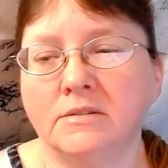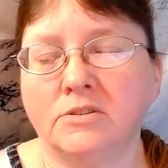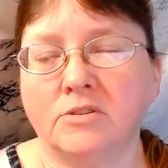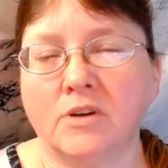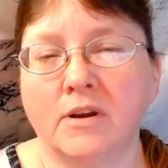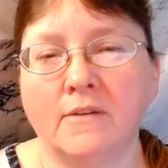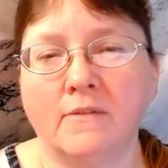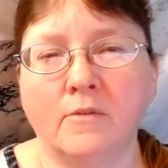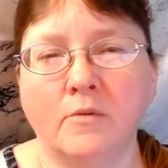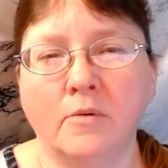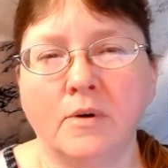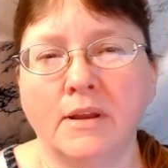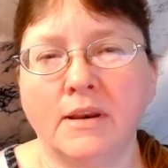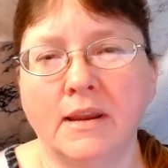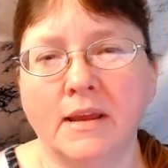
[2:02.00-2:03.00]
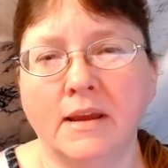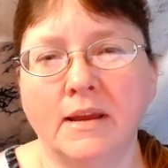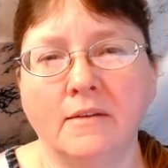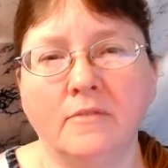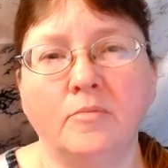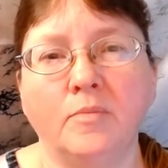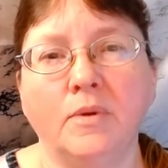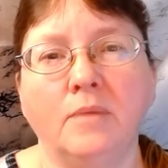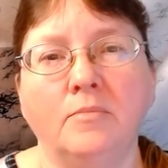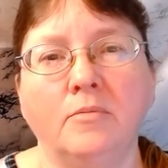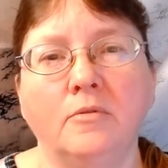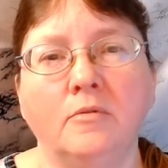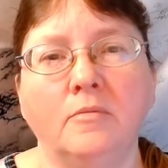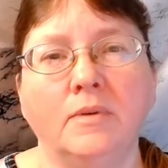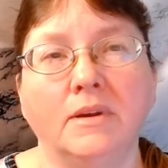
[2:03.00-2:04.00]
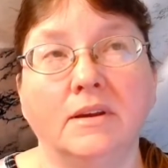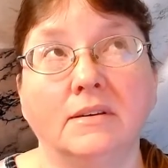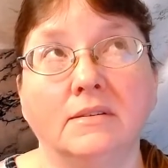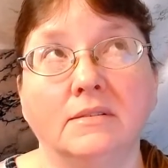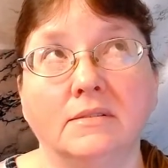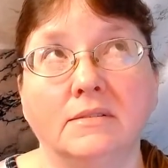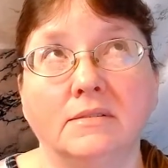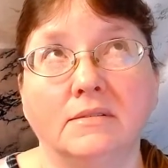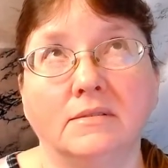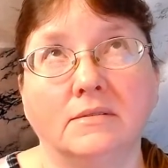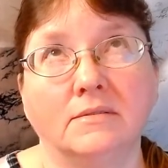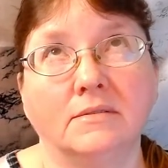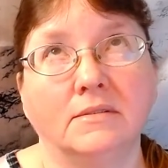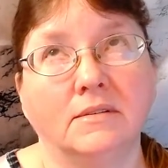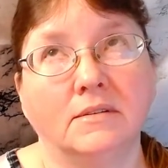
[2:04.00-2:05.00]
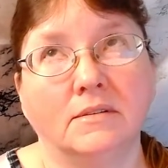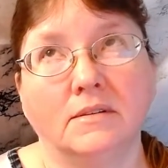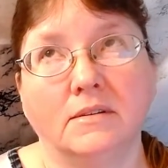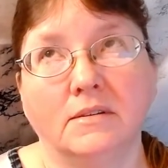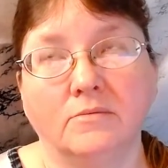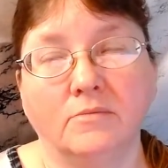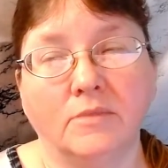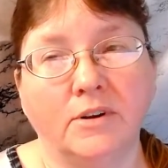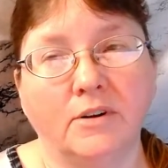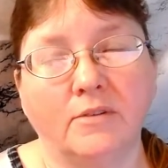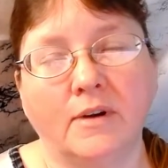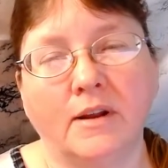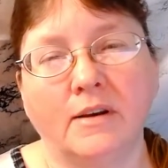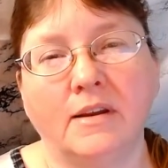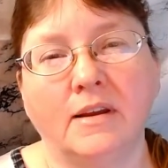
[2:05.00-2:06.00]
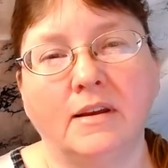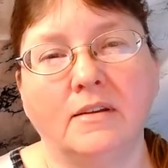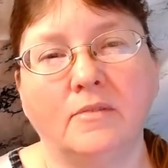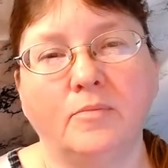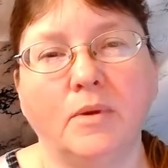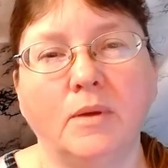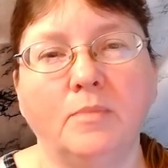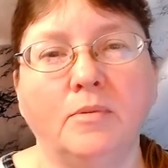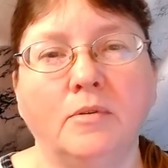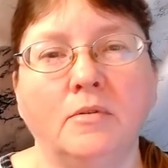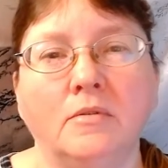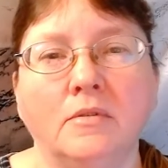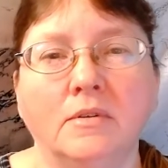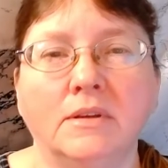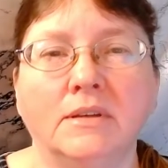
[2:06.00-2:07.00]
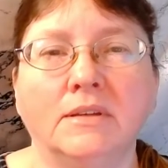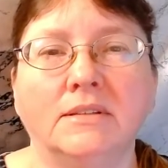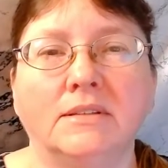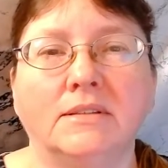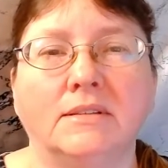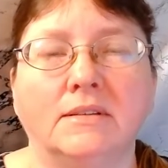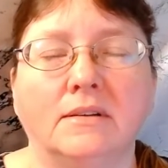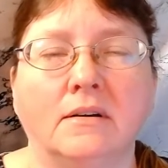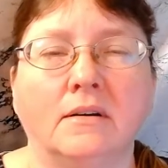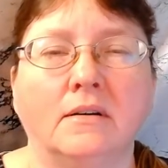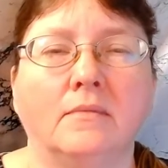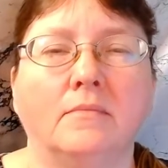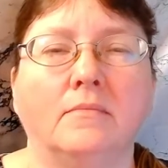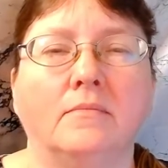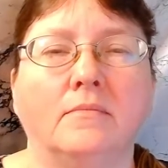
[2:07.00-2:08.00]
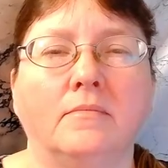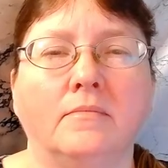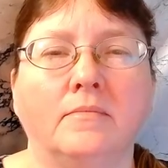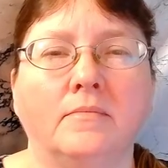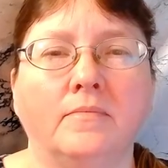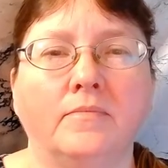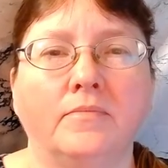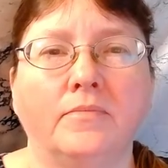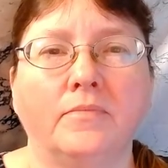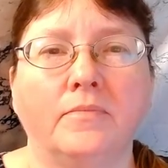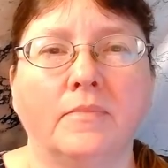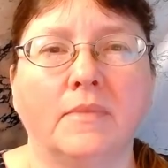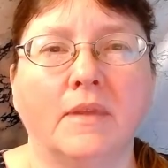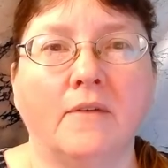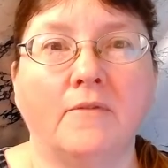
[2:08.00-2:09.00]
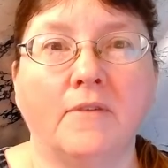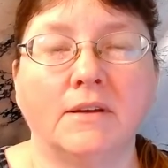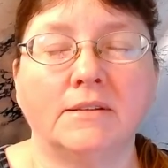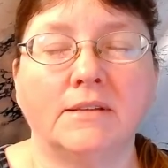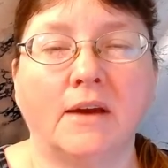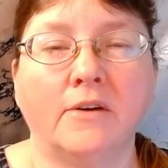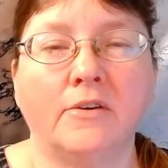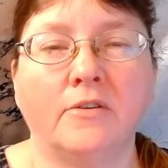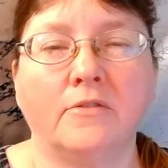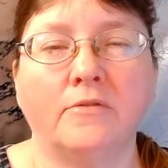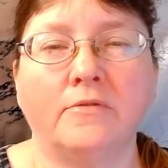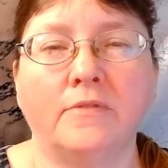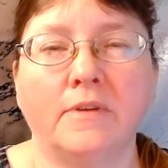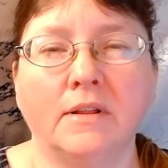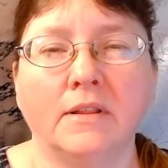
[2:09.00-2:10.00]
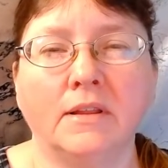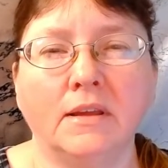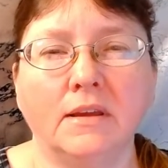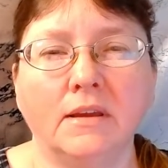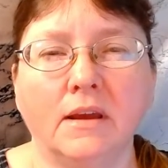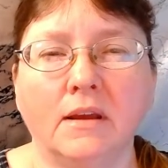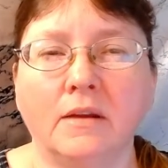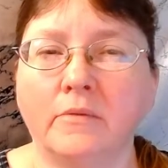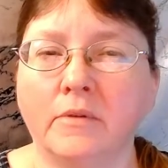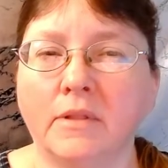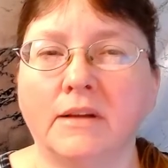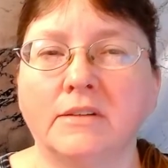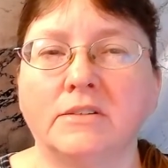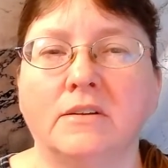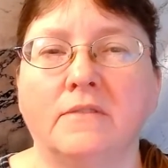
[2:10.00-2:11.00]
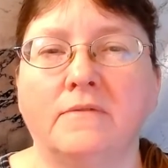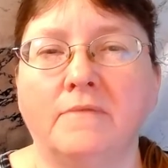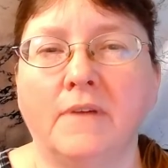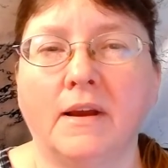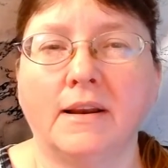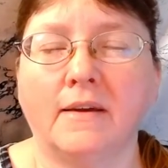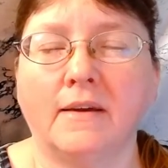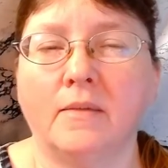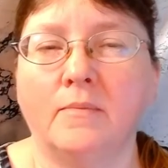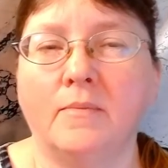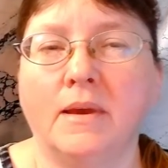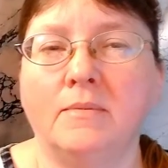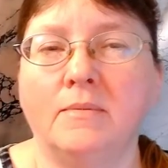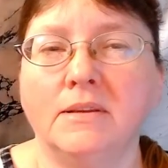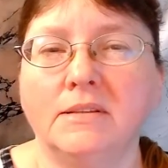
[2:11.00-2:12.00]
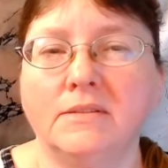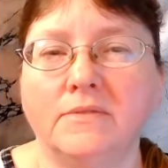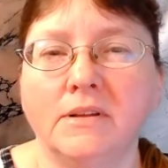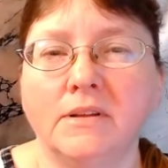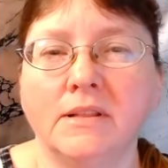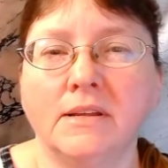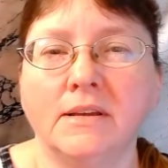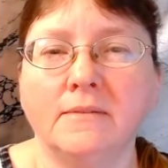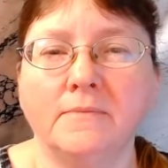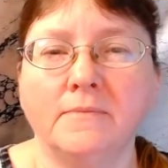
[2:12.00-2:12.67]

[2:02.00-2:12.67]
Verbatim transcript: try to avoid negative people because when you're around negative people it um, affects how you're feeling and it will actually affect how the baby's feeling